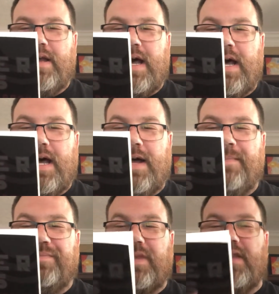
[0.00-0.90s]

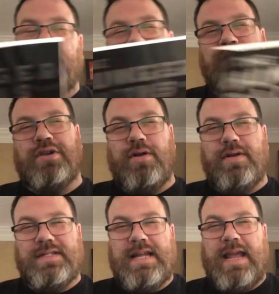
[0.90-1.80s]
The
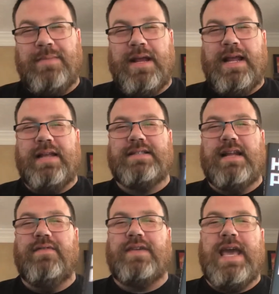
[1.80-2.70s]
girl's name in it,
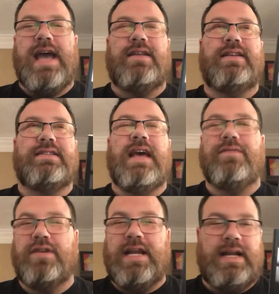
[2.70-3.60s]
instead of Katniss
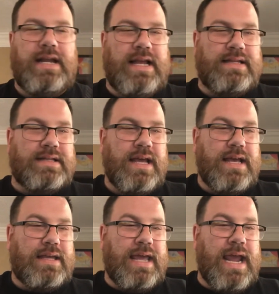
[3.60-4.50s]
Everdeen, is
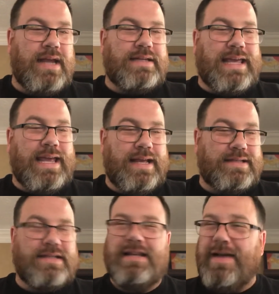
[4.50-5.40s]
Can't
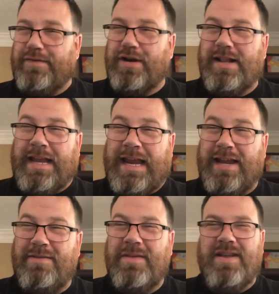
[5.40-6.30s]
Kiss, Never
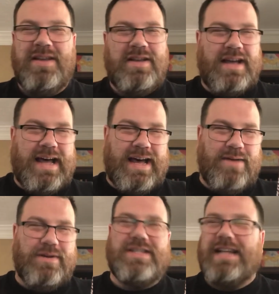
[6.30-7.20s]
Clean.
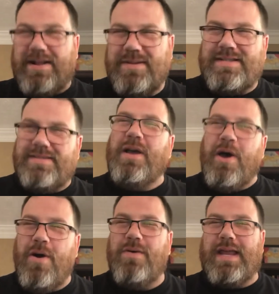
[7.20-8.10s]
which sounds
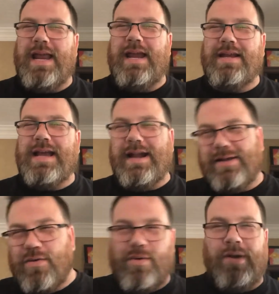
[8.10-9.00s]
hokey and kind of
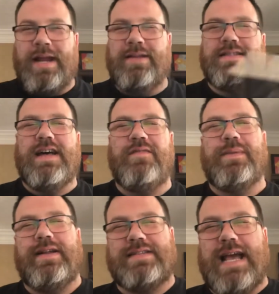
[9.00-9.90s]
corny and stuff,
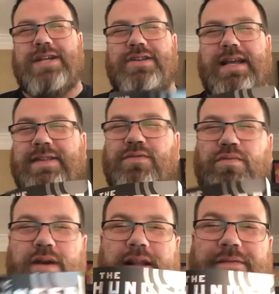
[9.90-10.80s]
but it's
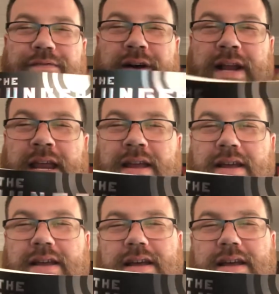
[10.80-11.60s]
really funny.